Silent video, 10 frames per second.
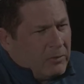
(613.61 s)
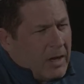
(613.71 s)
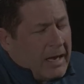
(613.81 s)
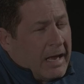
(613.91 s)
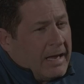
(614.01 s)

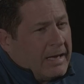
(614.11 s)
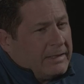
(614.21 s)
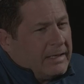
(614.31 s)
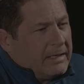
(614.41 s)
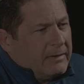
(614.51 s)
So I, I
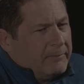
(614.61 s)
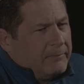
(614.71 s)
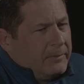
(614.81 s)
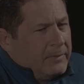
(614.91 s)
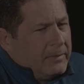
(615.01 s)
had like
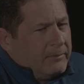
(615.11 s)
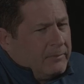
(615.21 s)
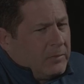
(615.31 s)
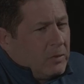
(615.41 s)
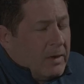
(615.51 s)

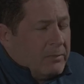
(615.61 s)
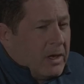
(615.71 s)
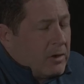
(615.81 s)
right.